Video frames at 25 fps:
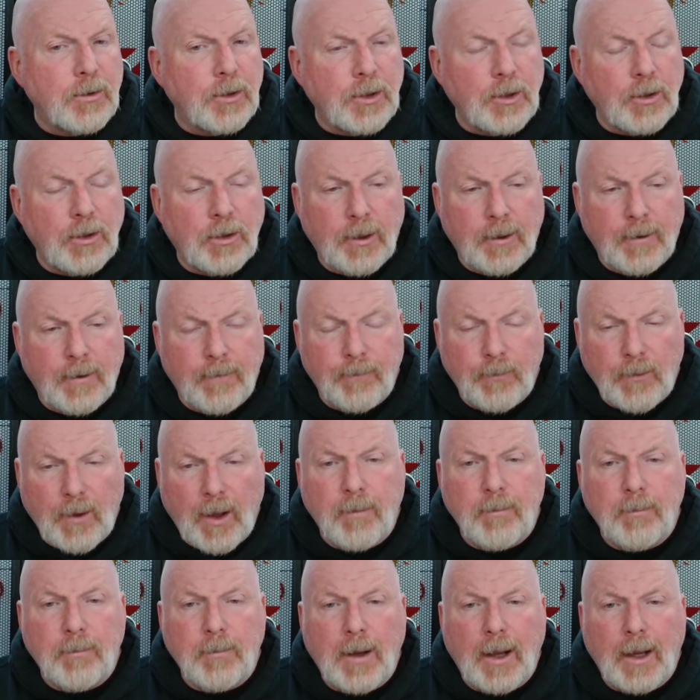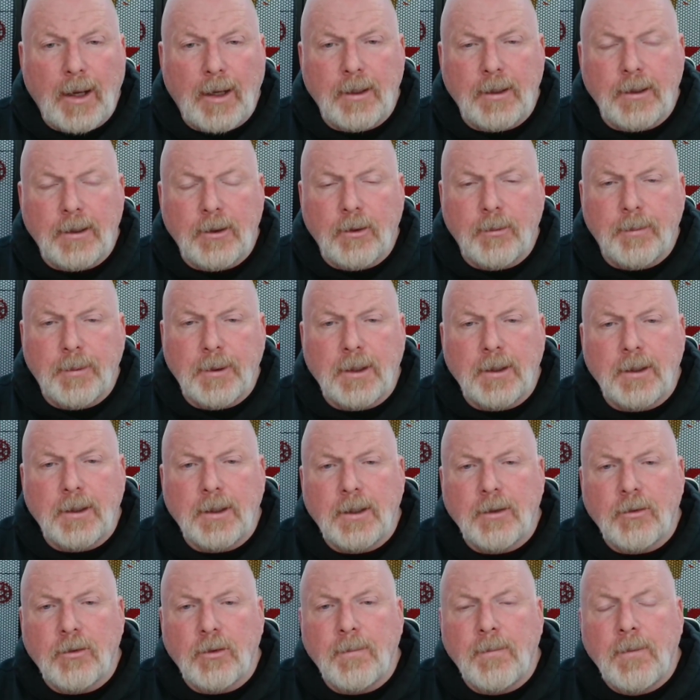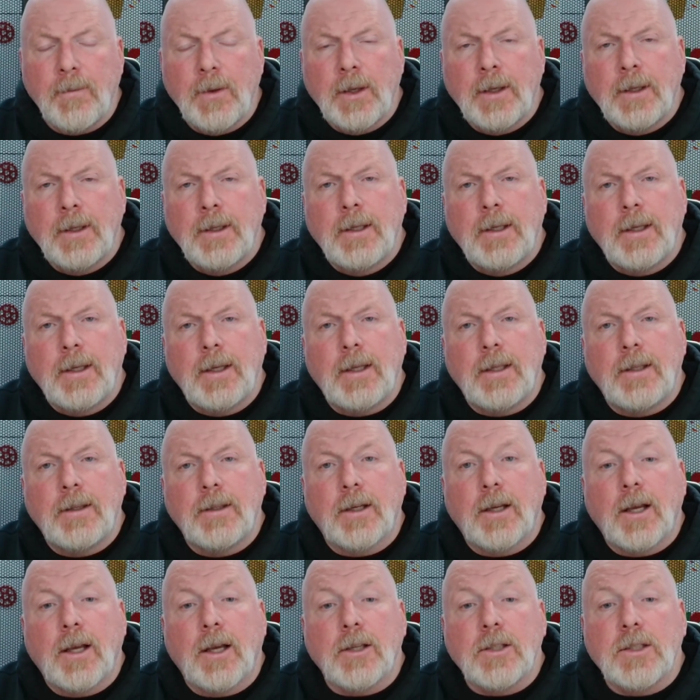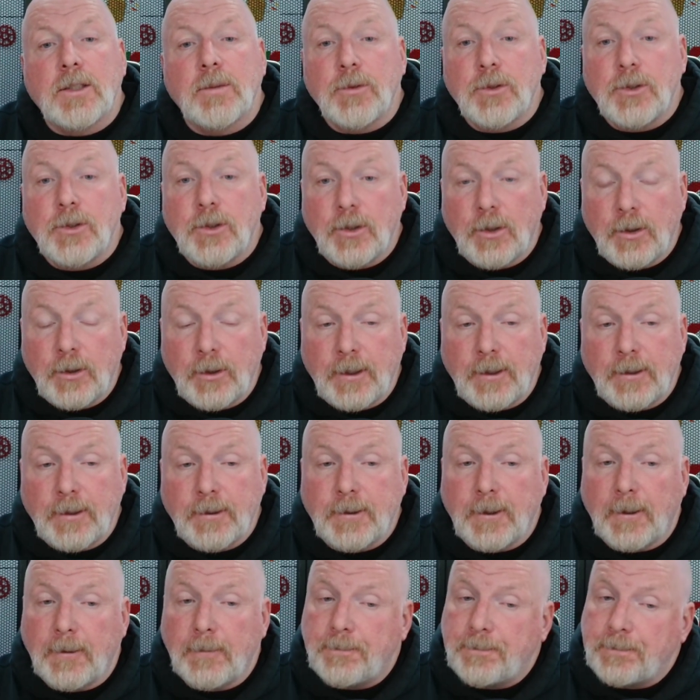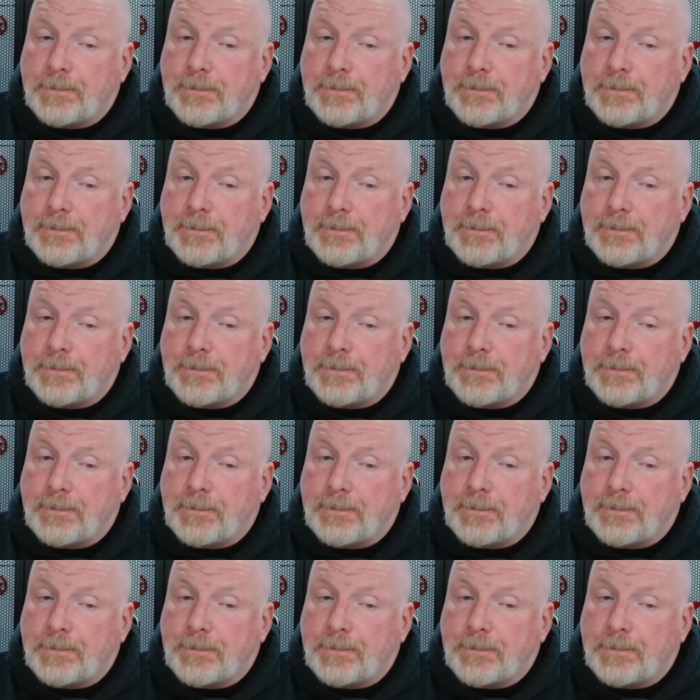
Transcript: that you can unpack a little bit and give them in the customer's journey. So